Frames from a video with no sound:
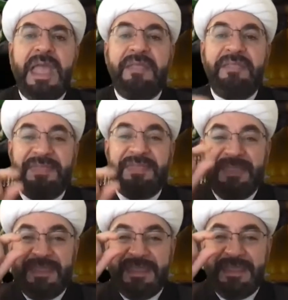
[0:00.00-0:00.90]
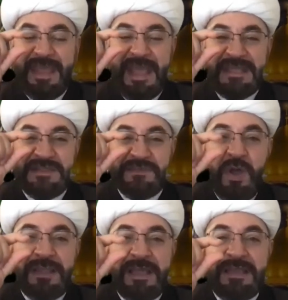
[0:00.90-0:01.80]
And as
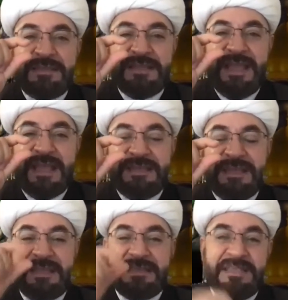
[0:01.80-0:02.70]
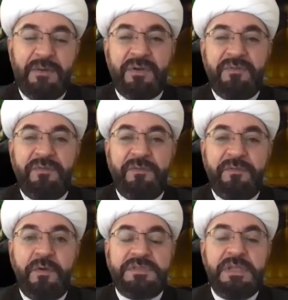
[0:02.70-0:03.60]
small as it is in our
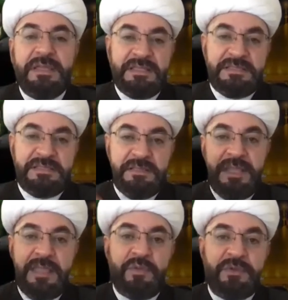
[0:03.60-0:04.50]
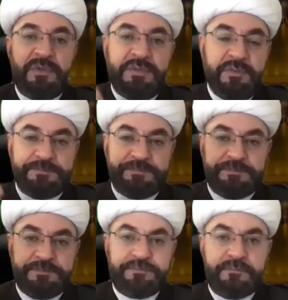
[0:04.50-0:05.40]
phones, it's still able to
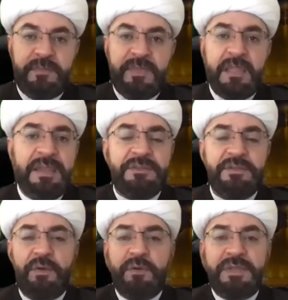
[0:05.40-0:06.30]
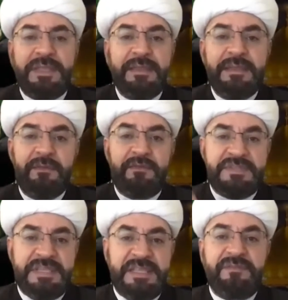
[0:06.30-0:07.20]
not only
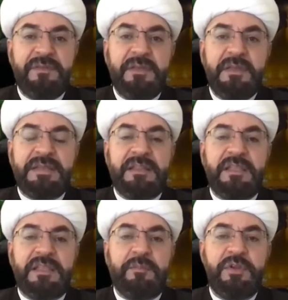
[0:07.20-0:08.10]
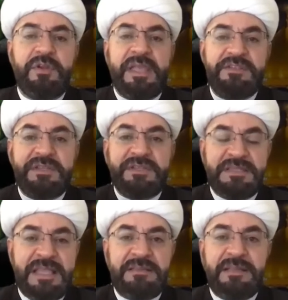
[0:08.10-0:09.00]
receive telecommunications
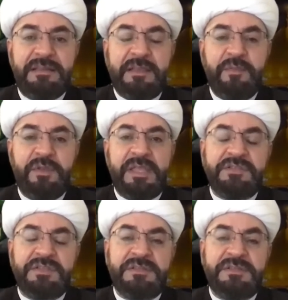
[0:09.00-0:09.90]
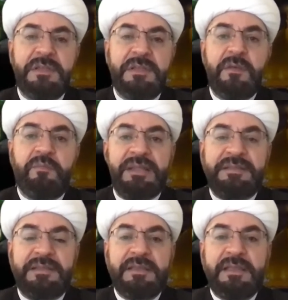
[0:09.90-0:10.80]
and send telecommunications, but